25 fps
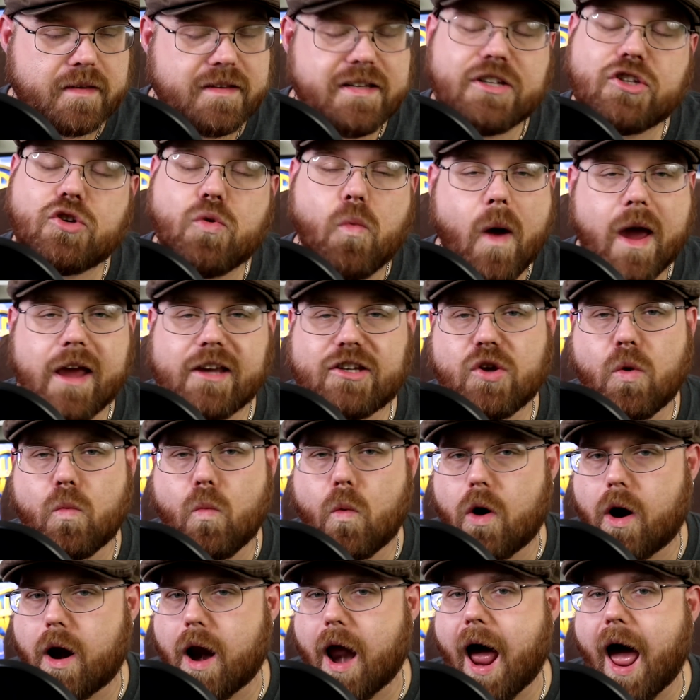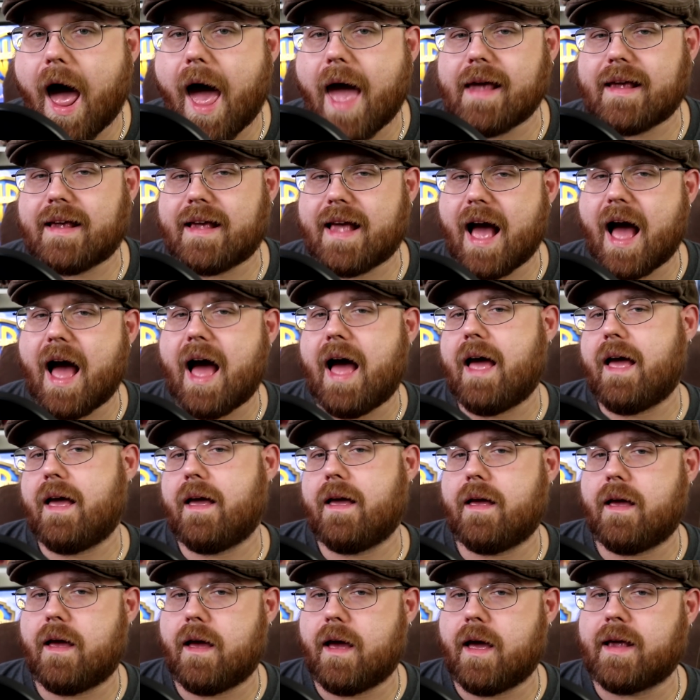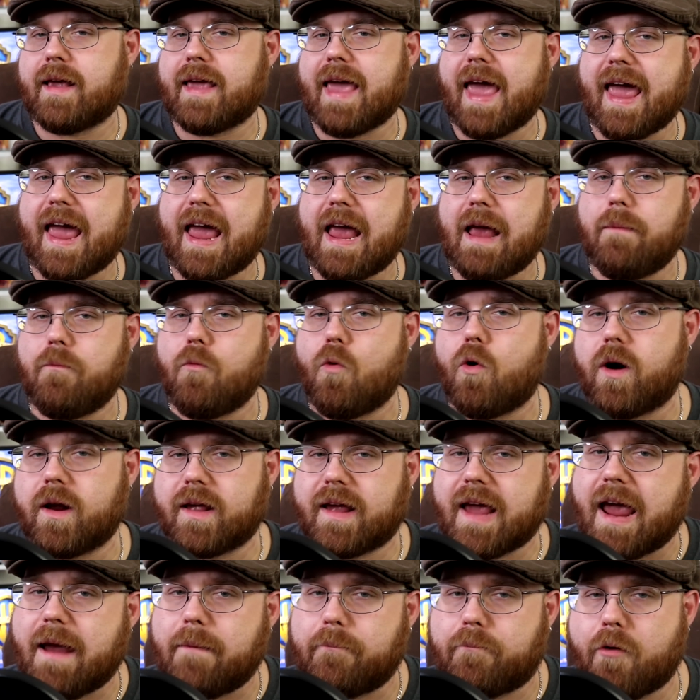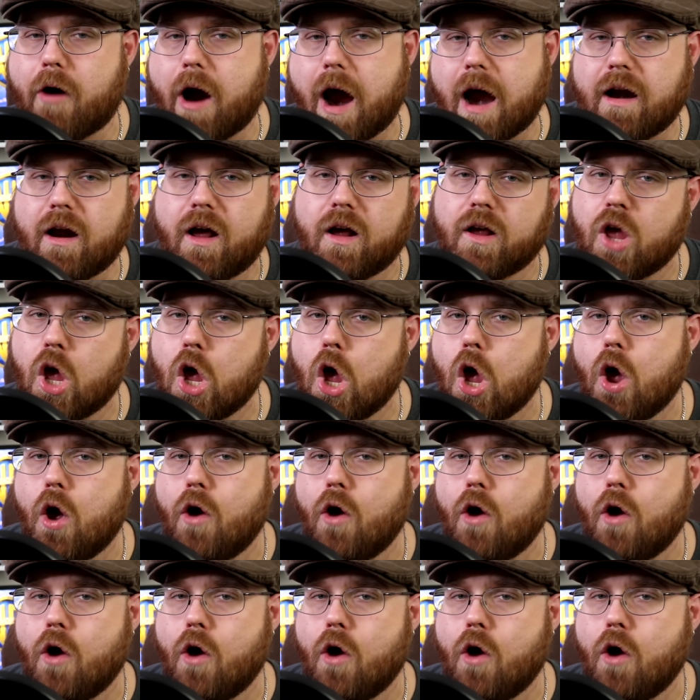situation where I got a game or a game product